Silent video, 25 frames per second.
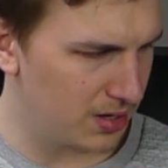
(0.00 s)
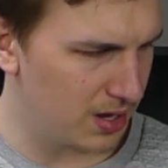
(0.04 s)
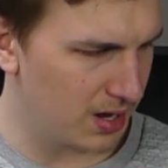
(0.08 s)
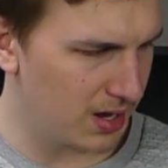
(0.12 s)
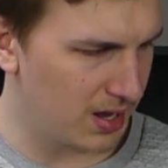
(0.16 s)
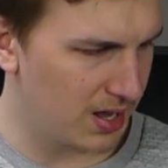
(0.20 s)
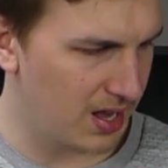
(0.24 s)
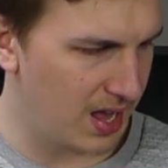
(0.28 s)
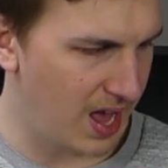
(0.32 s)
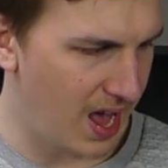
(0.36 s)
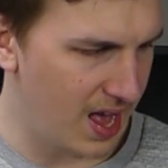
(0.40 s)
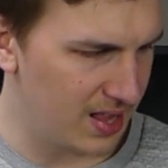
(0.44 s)

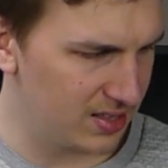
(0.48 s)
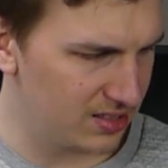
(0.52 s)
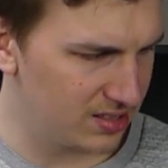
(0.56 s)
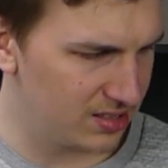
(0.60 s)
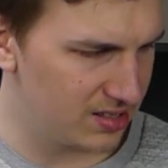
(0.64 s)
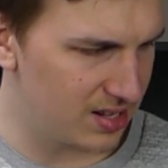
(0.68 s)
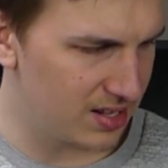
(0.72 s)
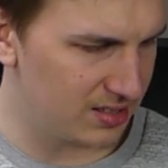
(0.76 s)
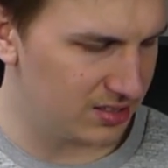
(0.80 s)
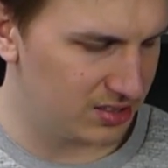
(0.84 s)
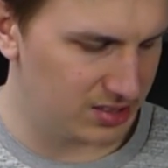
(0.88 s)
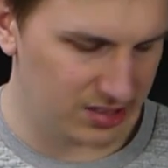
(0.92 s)
against
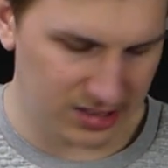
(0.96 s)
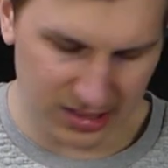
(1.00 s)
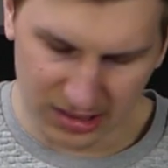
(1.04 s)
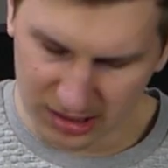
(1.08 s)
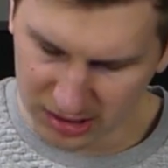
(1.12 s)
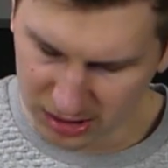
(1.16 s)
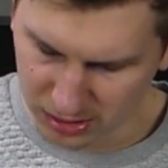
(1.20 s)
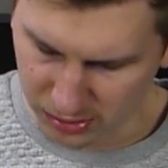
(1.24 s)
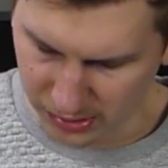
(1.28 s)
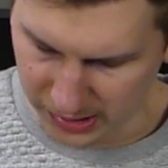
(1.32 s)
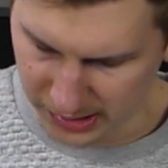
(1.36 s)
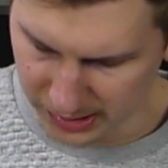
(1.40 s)
that G
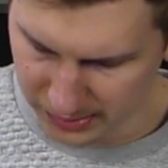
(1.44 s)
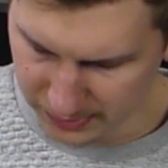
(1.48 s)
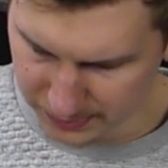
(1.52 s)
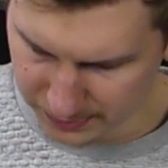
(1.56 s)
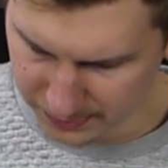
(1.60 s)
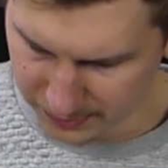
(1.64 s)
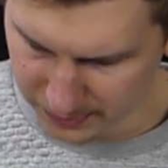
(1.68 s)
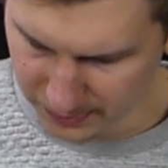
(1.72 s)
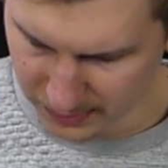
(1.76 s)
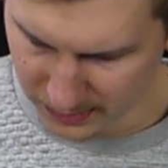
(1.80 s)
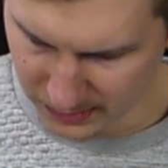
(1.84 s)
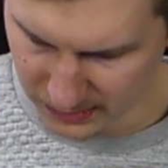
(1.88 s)

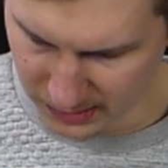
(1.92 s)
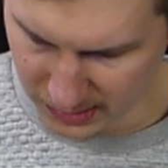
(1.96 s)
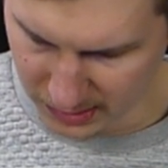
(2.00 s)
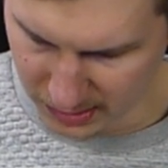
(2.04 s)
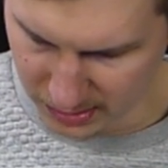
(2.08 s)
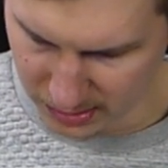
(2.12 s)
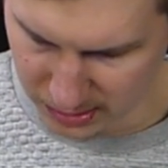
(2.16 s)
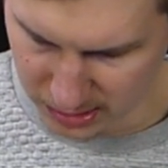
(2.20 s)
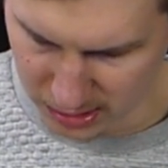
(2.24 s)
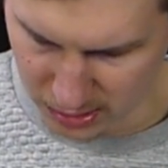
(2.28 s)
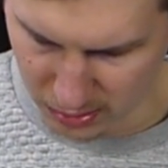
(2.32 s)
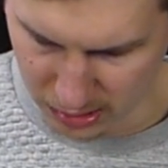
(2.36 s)

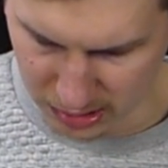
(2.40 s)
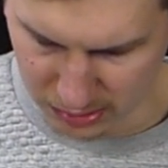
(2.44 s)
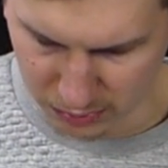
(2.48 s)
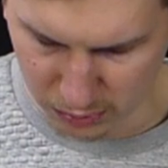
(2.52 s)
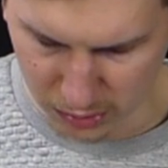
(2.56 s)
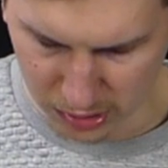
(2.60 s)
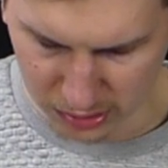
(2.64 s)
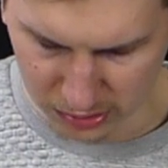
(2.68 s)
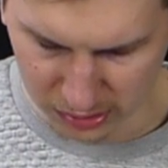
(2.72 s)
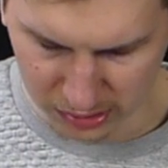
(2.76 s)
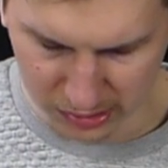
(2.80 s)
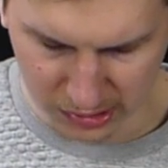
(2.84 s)
string so it
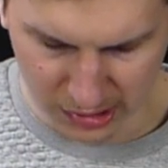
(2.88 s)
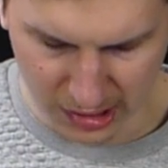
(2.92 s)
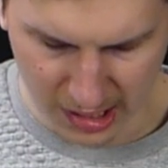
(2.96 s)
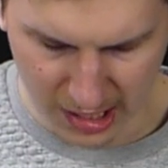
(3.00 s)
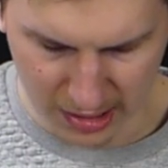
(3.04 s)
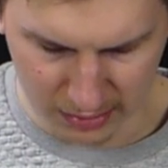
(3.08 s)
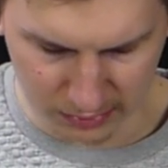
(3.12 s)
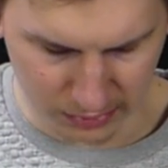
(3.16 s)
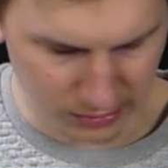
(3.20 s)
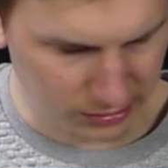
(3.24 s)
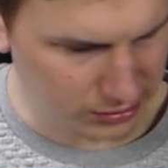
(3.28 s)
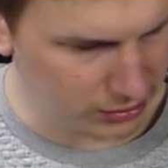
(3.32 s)
won't
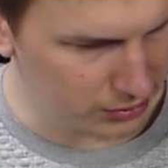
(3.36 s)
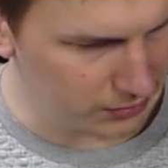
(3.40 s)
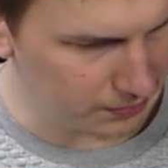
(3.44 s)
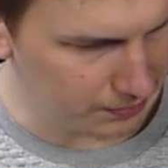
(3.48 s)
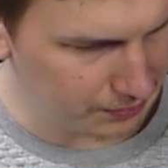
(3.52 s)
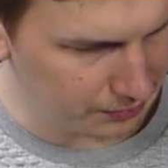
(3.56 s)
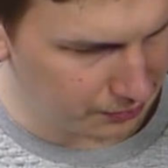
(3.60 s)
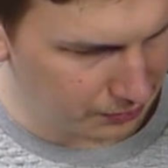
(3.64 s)
sound.